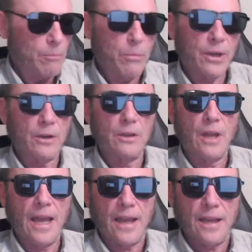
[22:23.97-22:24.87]
but
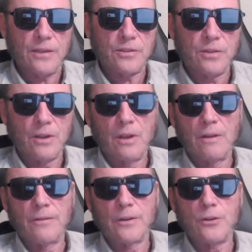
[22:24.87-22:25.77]
alas,
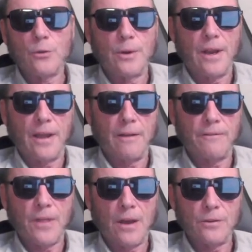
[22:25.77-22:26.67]
for
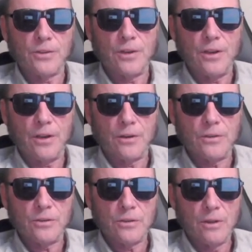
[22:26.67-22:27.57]
2,500
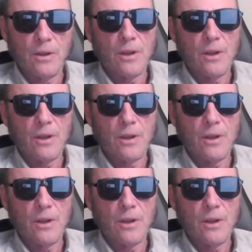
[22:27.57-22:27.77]
years,